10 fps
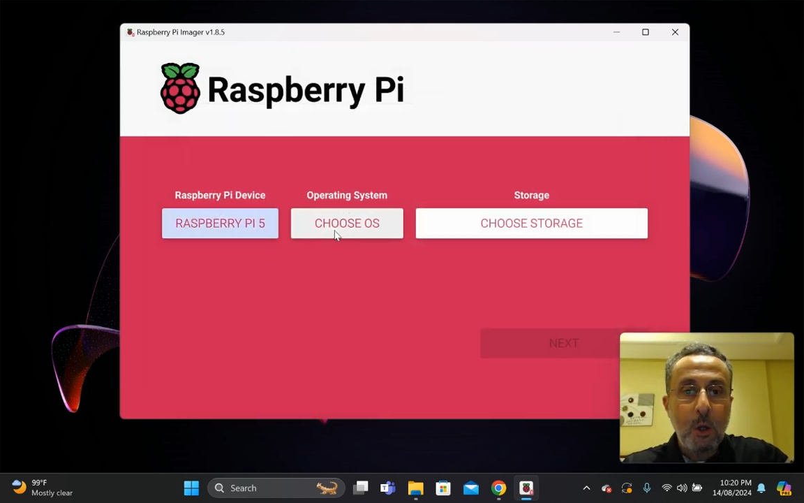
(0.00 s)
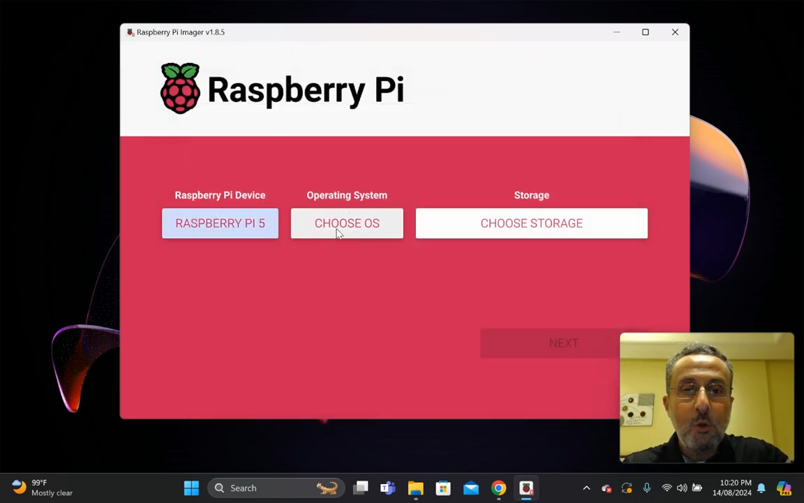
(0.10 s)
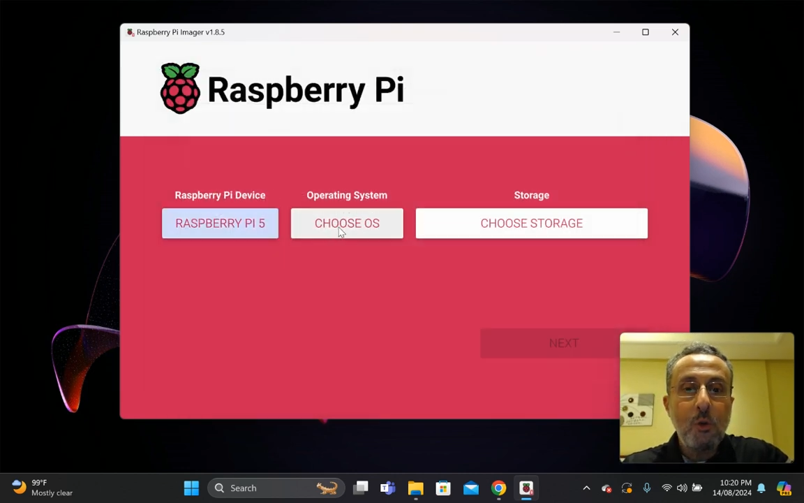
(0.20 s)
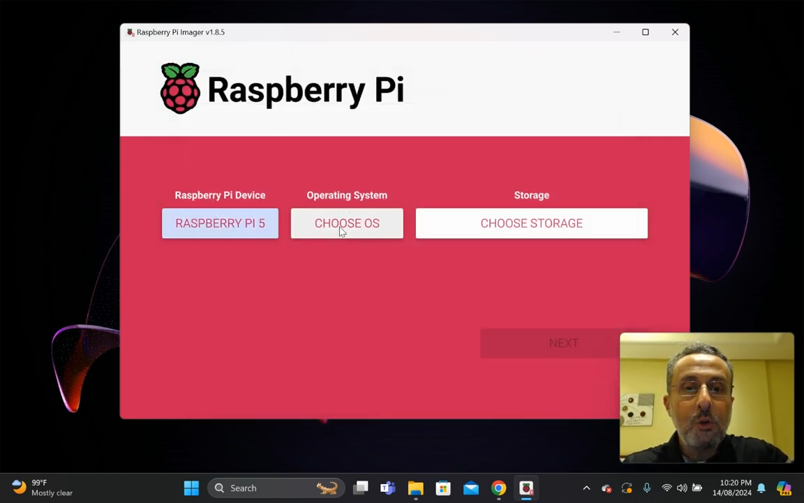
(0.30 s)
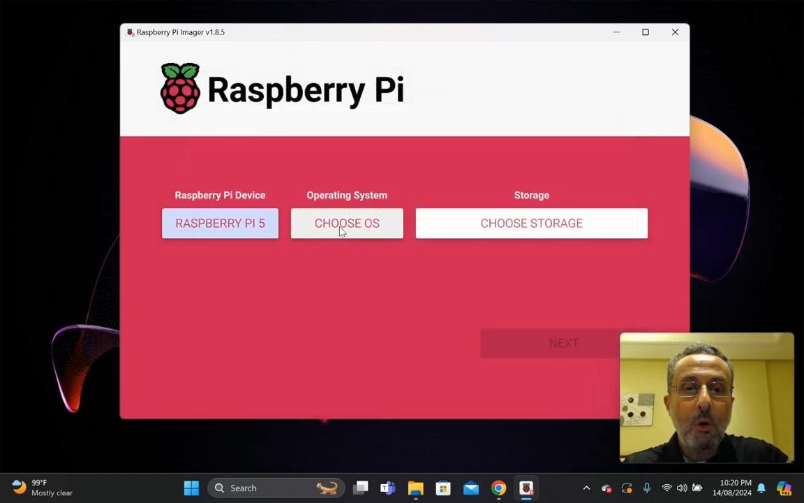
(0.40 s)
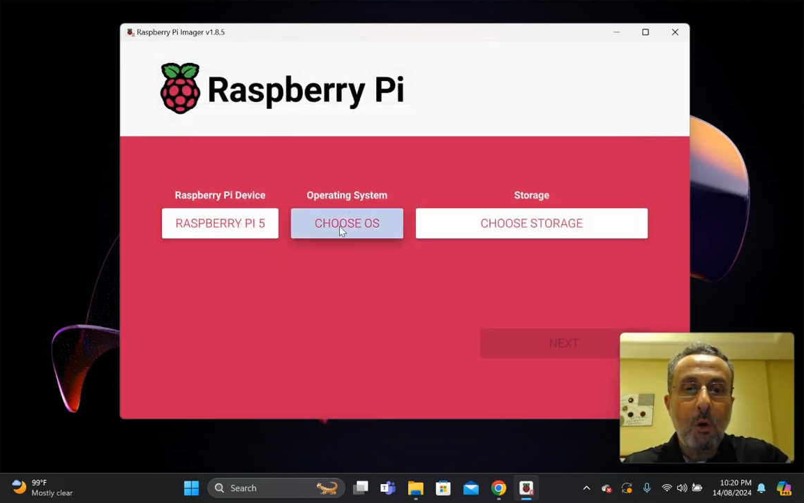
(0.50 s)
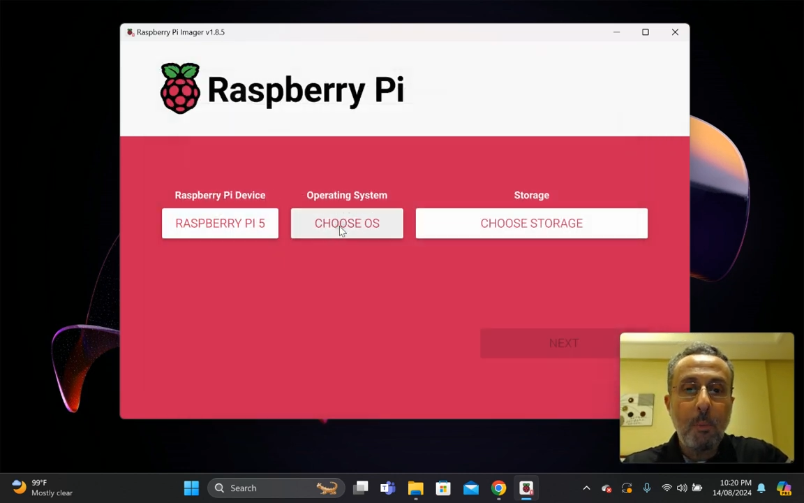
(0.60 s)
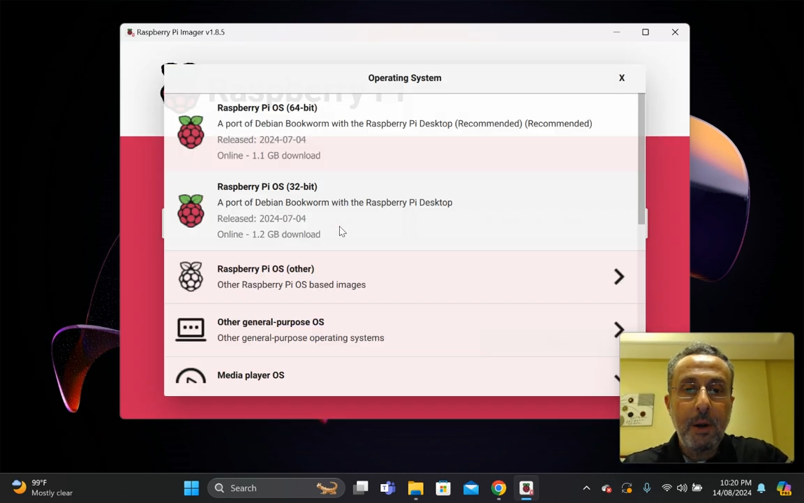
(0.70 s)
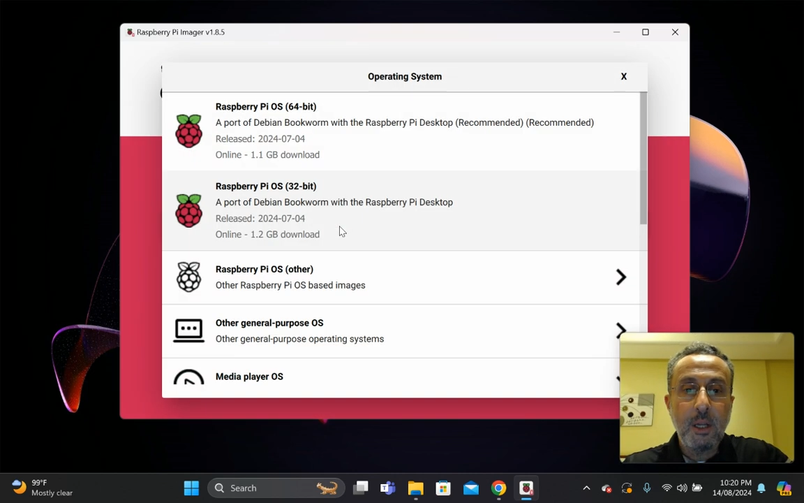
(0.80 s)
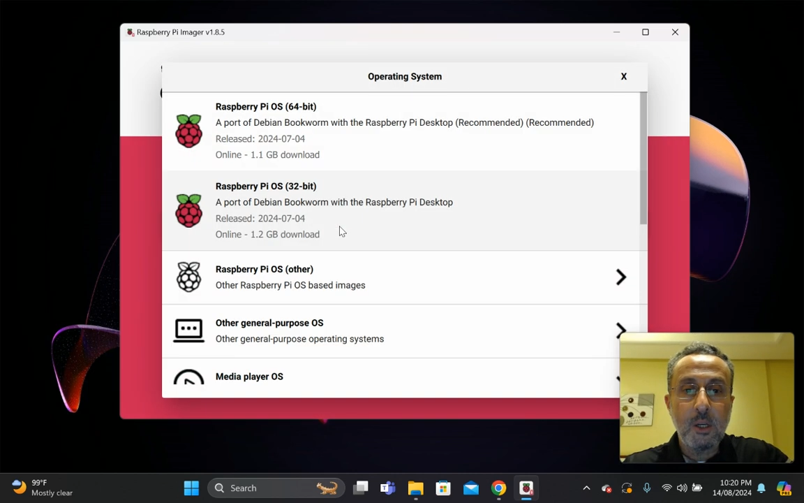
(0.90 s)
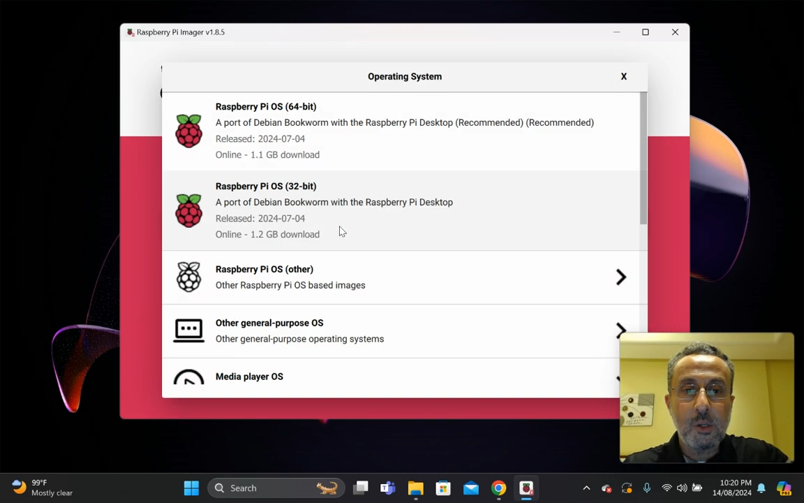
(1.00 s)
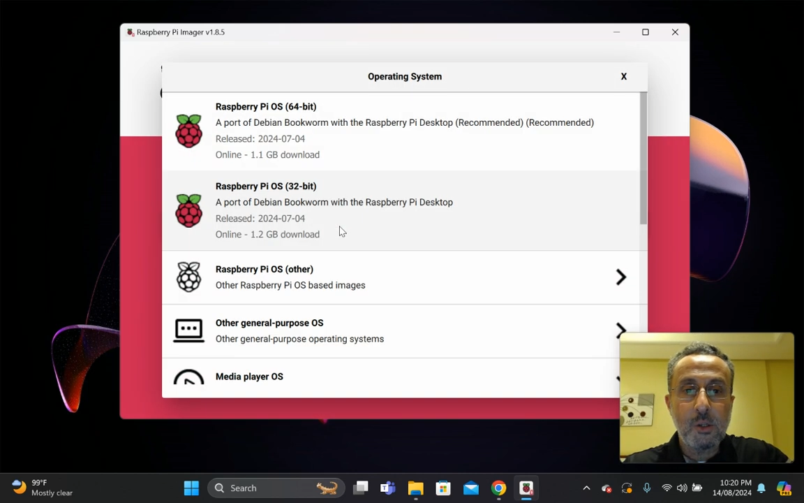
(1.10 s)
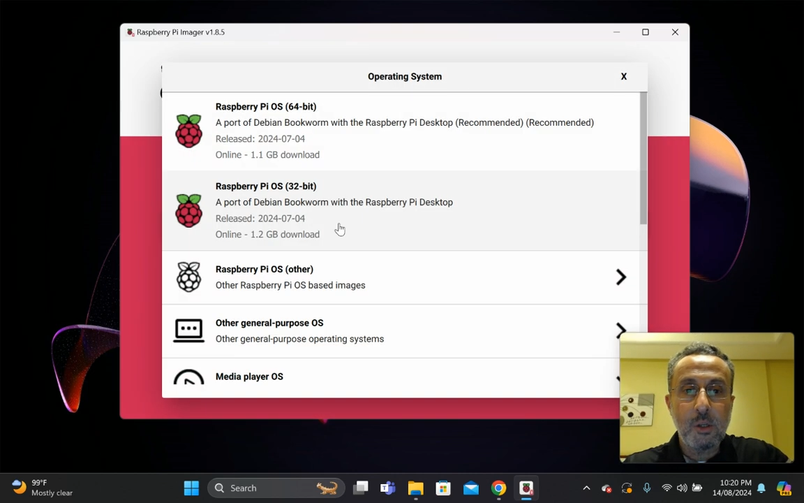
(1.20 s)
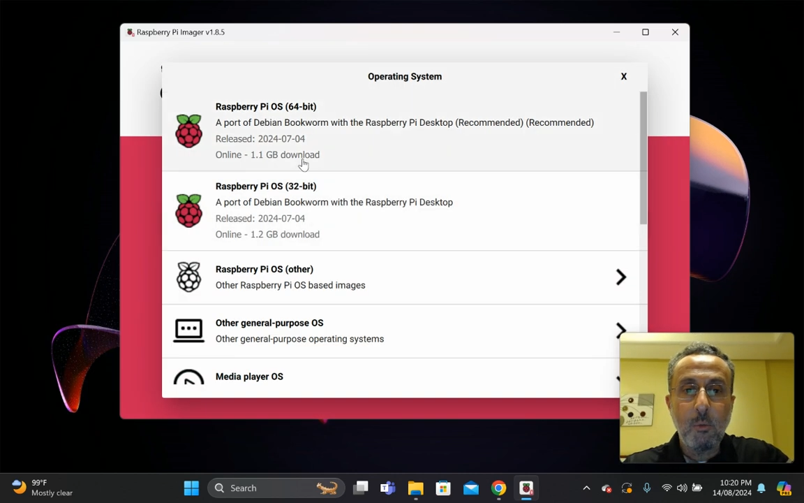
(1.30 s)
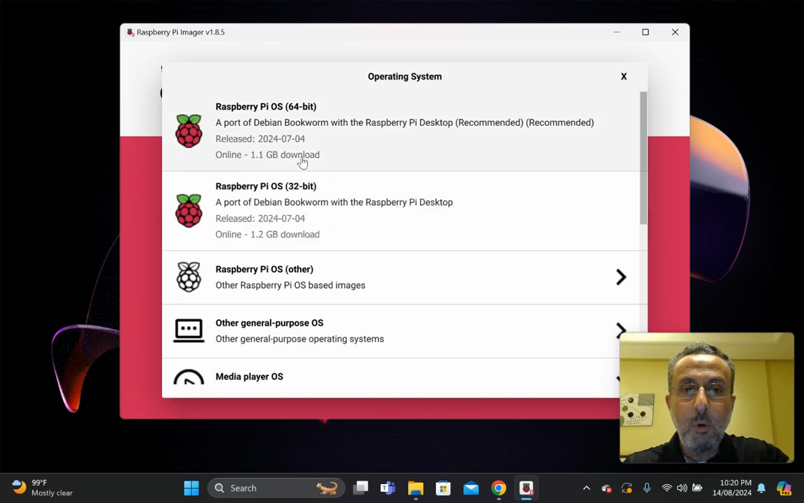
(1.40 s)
Choose your operating system.